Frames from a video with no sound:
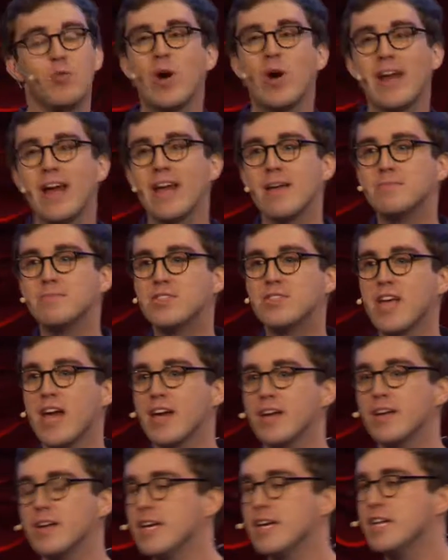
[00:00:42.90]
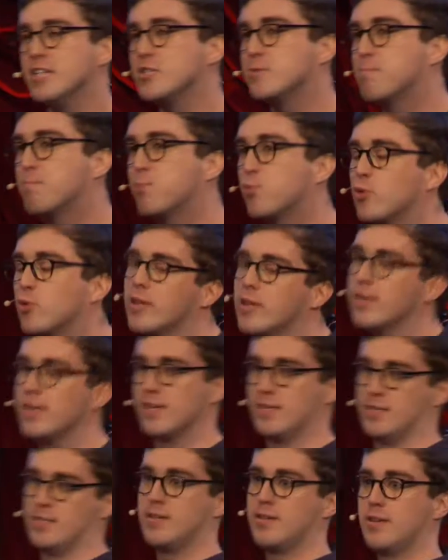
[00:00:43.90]
Like what I am saying is
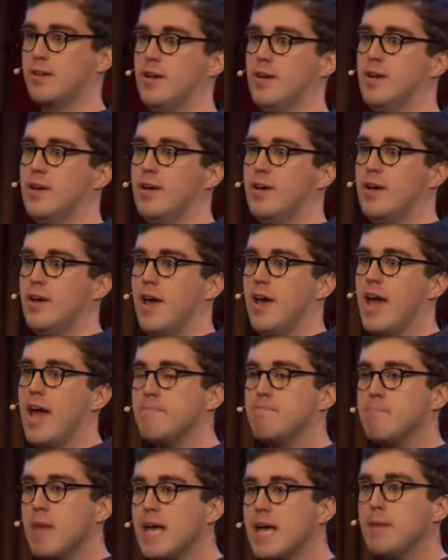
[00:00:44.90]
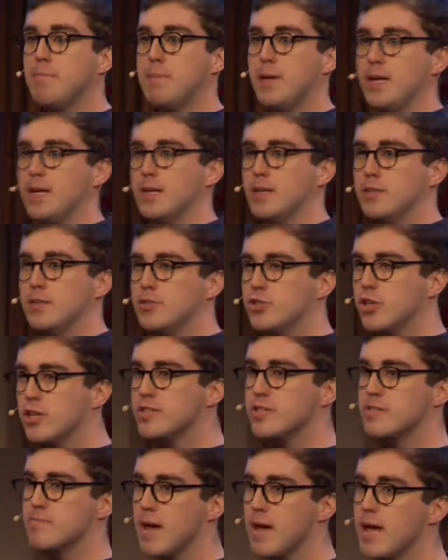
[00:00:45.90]
brilliant. And maybe,
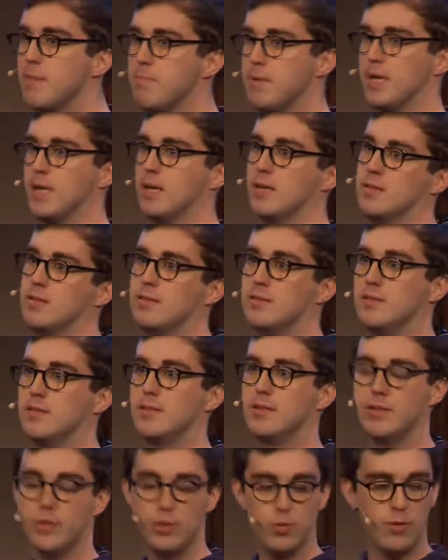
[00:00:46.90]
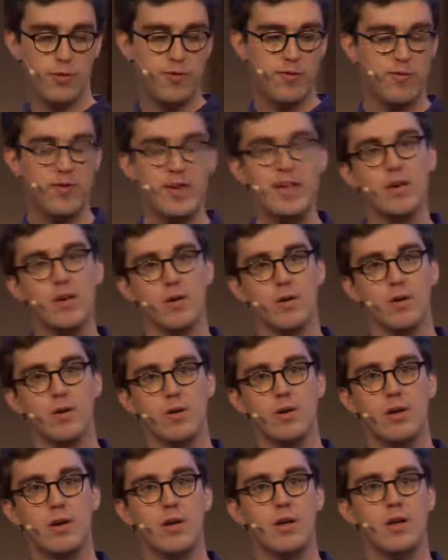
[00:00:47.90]
just maybe, you will
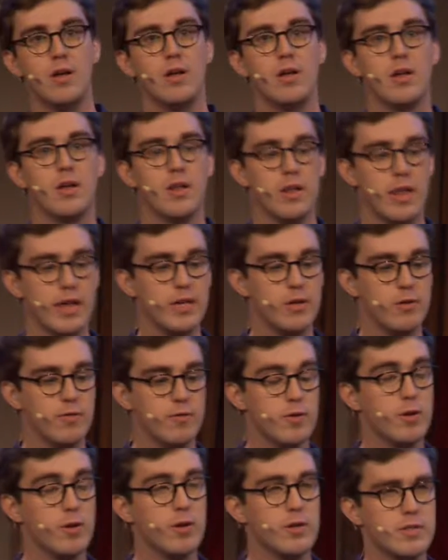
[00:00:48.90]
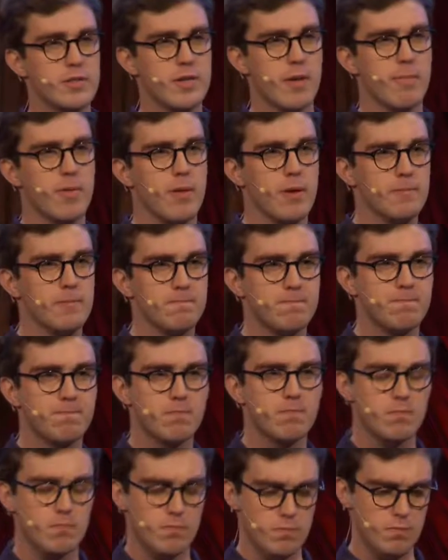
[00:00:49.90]
feel like you've learned something.
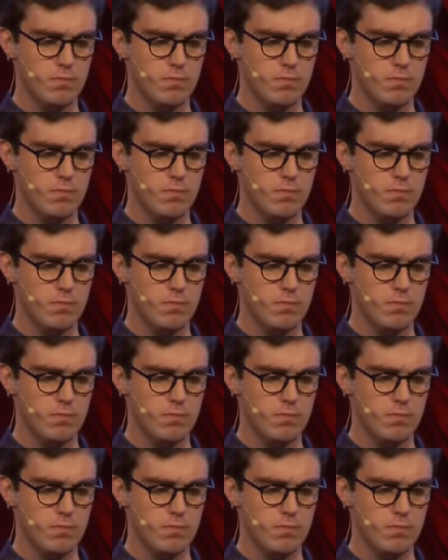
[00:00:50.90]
